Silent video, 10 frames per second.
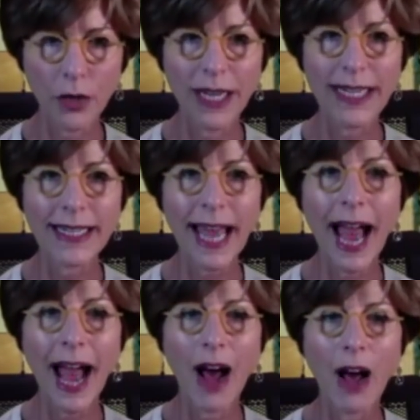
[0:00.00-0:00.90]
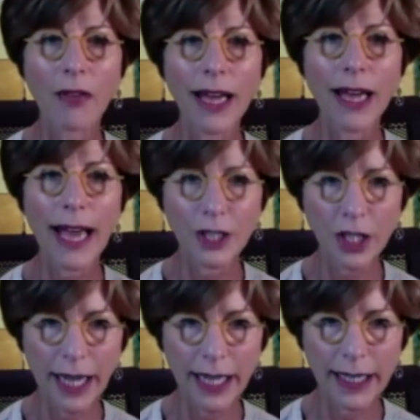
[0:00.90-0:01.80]
You need to have
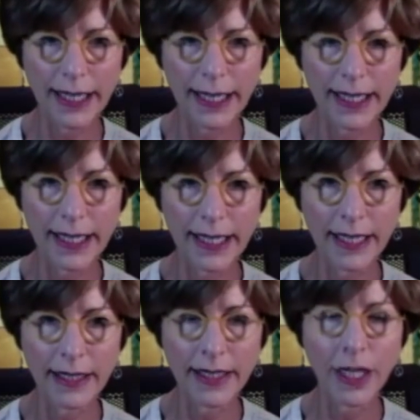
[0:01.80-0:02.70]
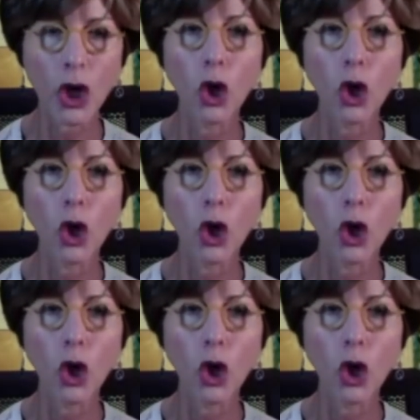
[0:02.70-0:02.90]
educated citizens